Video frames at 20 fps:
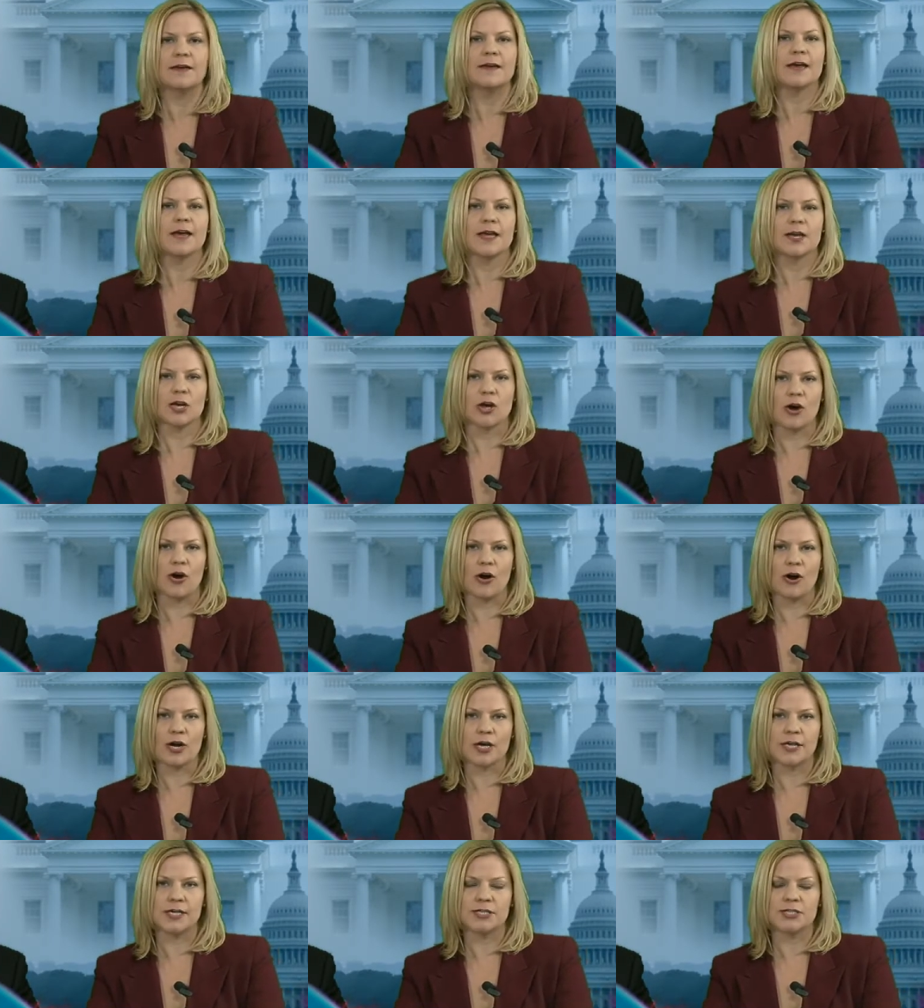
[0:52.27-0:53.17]
and
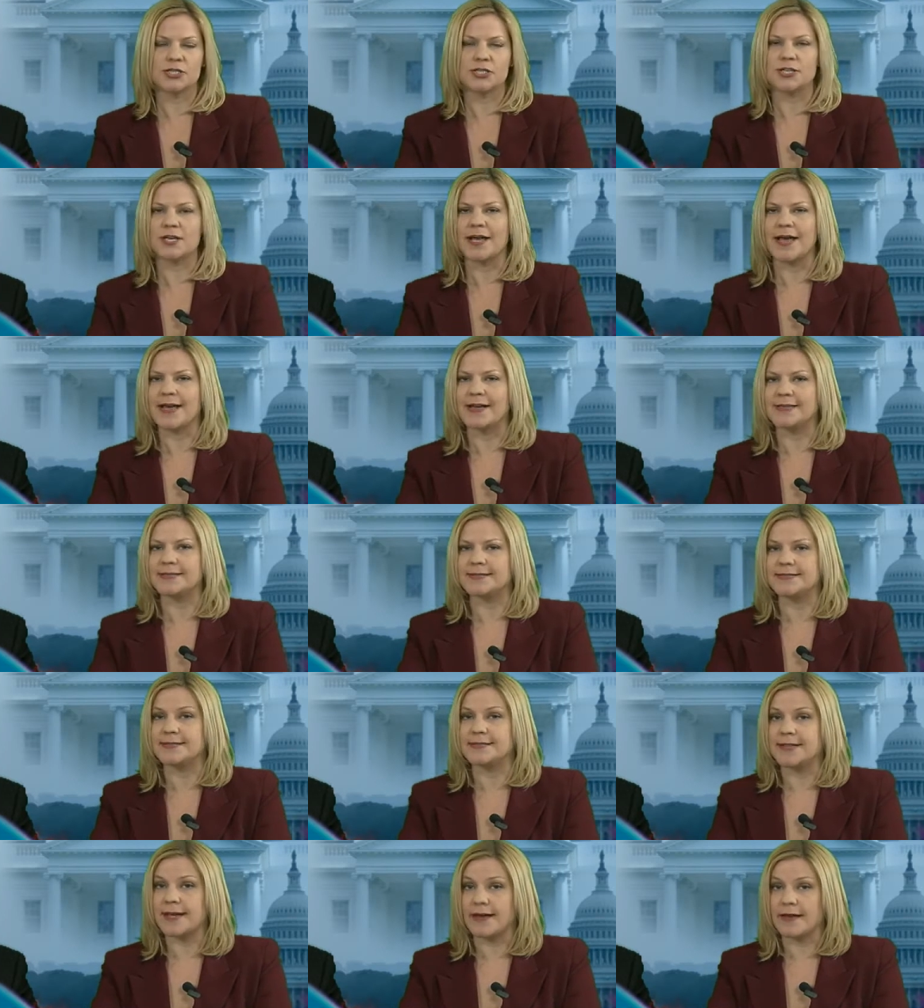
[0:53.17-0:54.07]
carnage and
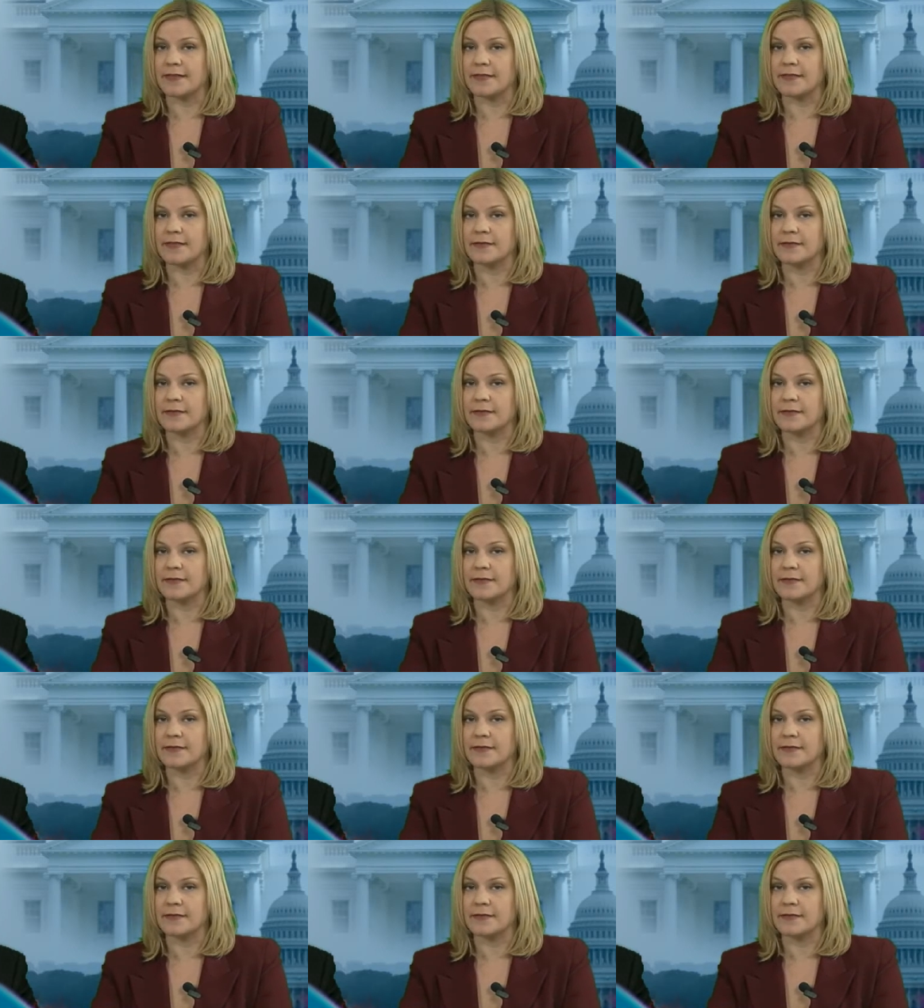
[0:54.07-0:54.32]
death.